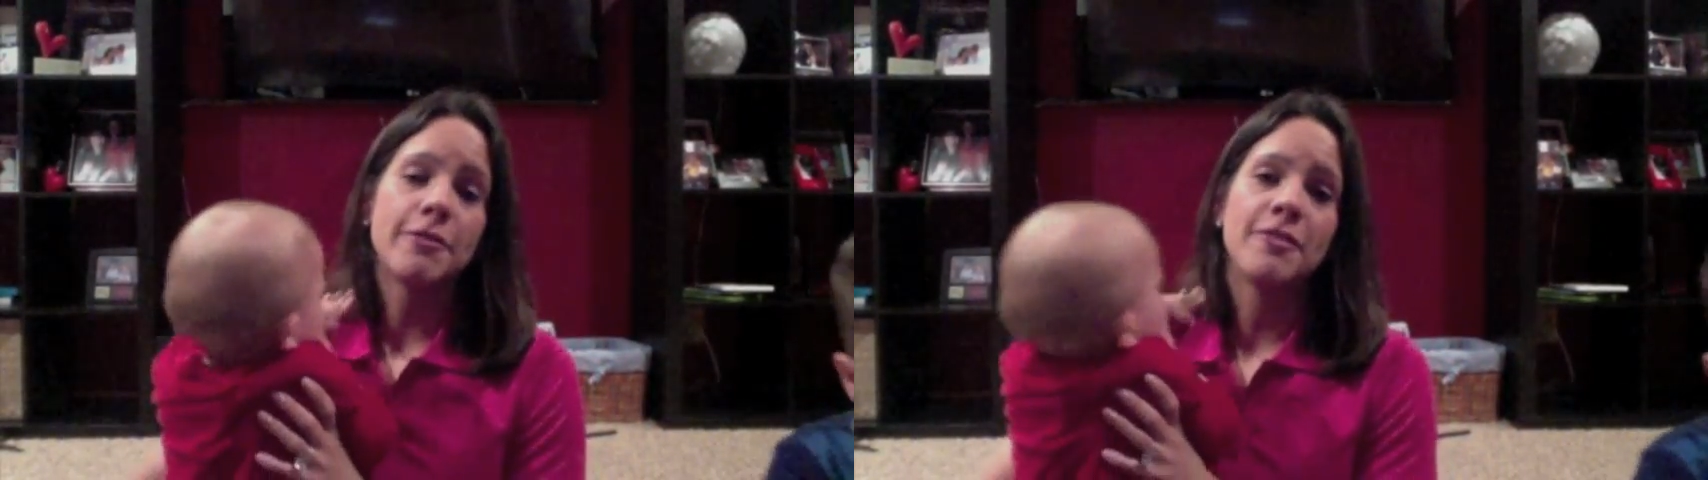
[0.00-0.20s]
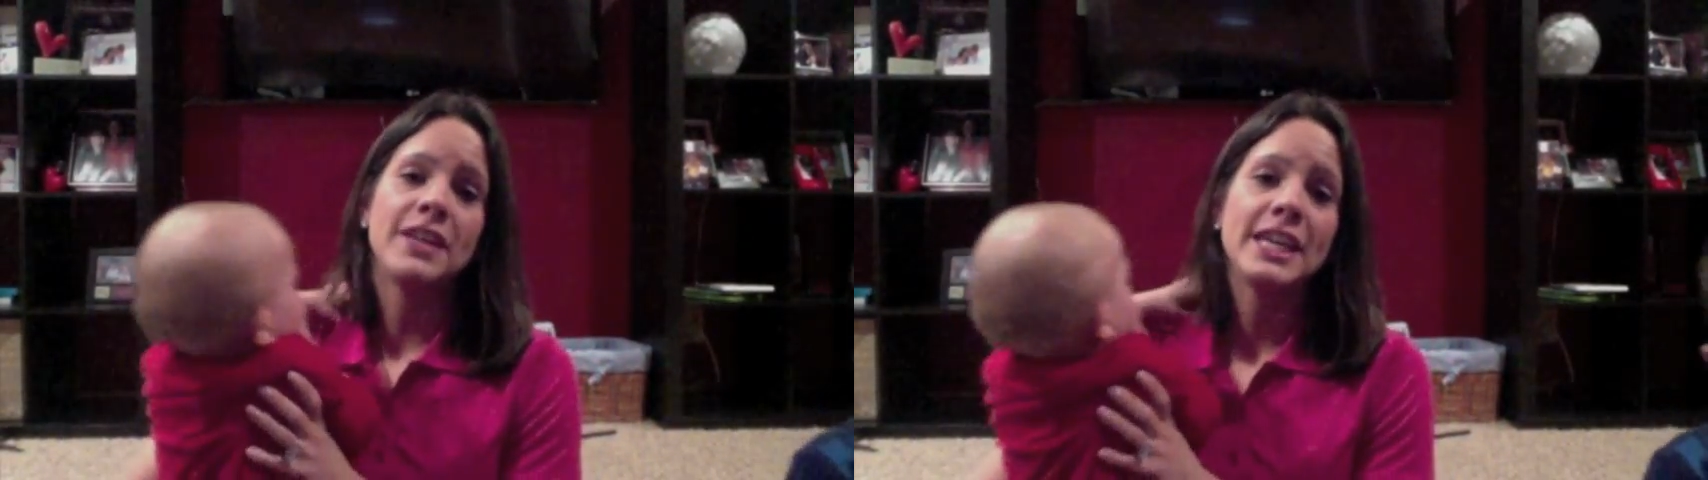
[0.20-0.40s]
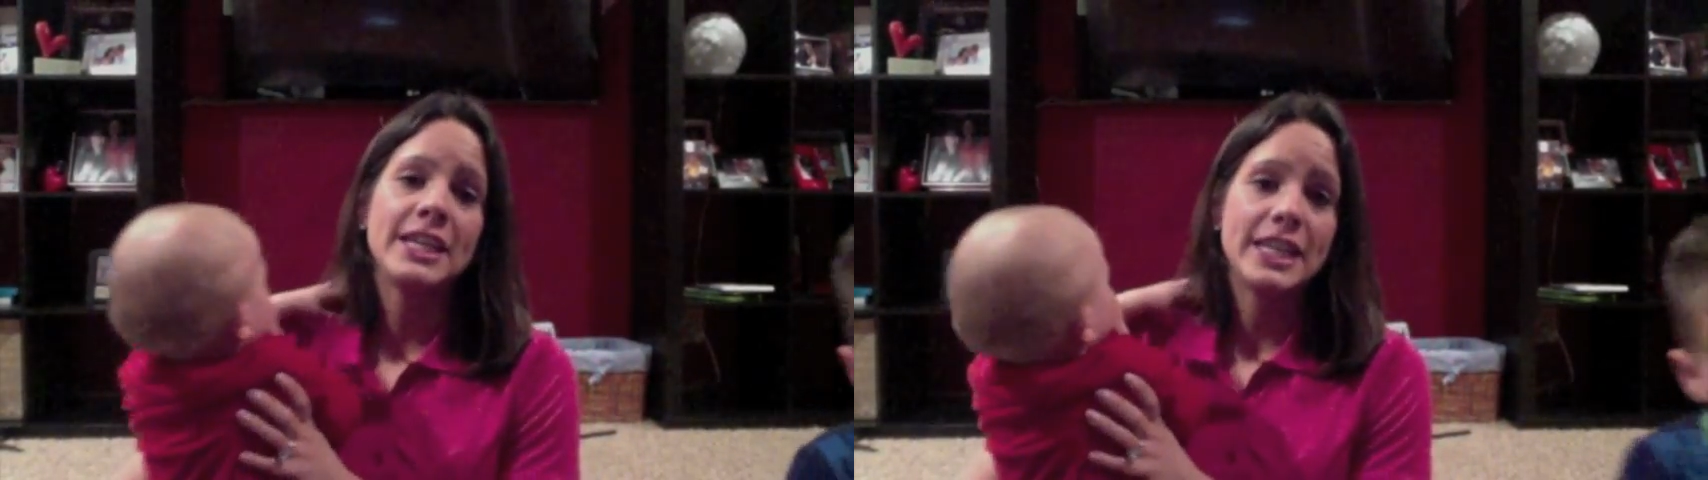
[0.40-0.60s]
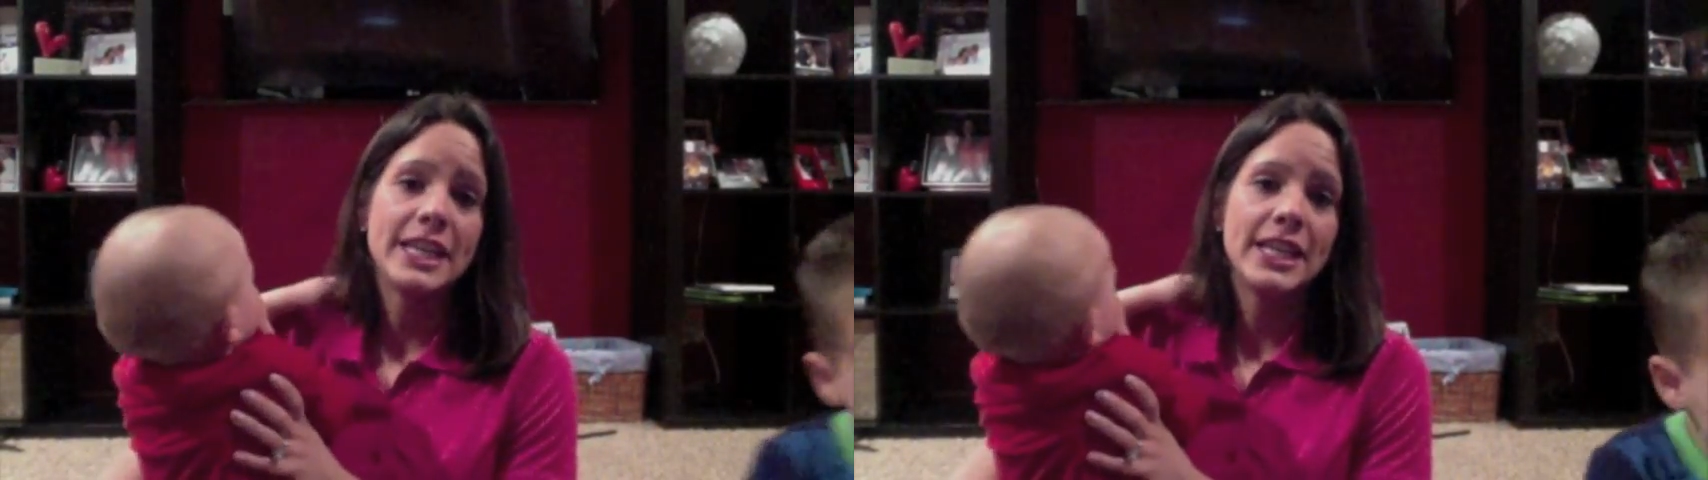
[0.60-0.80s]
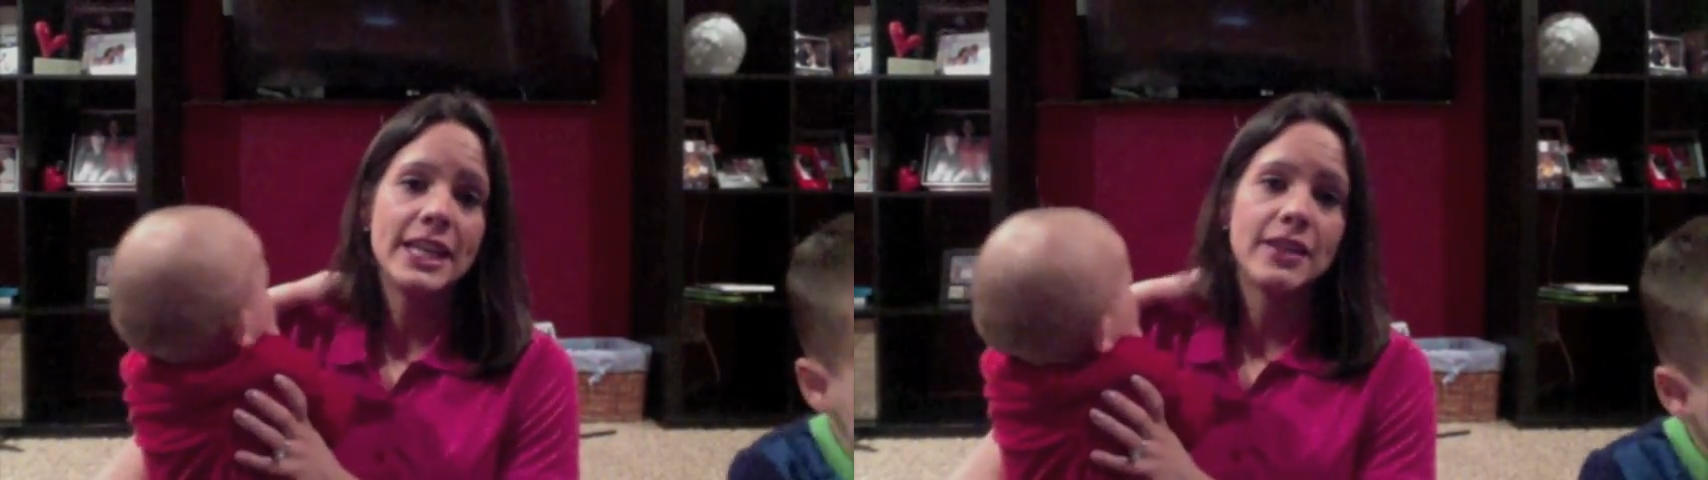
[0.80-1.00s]
a vegan
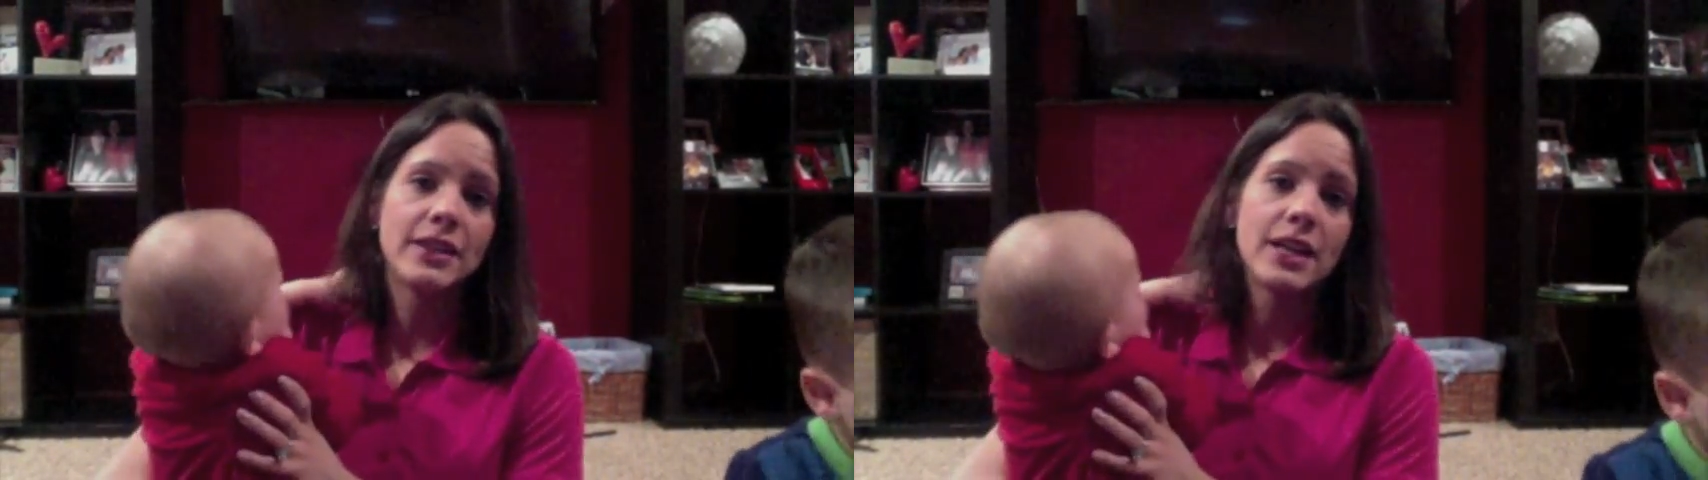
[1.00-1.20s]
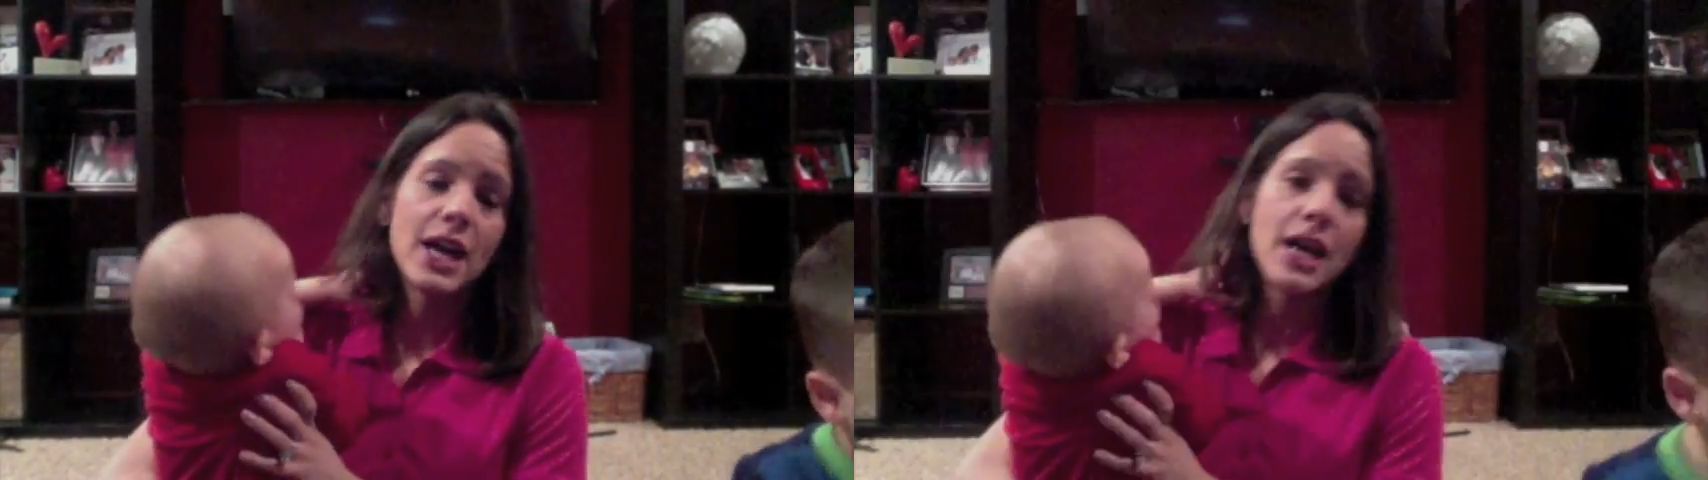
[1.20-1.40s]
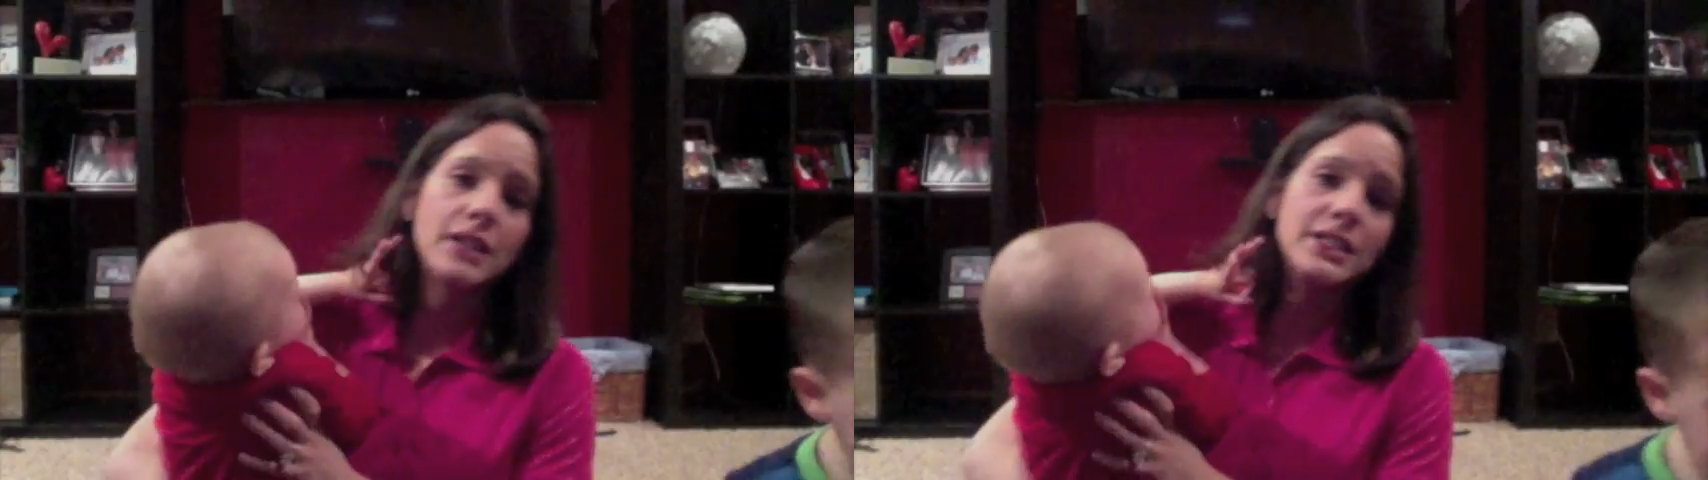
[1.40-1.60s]
eating uh,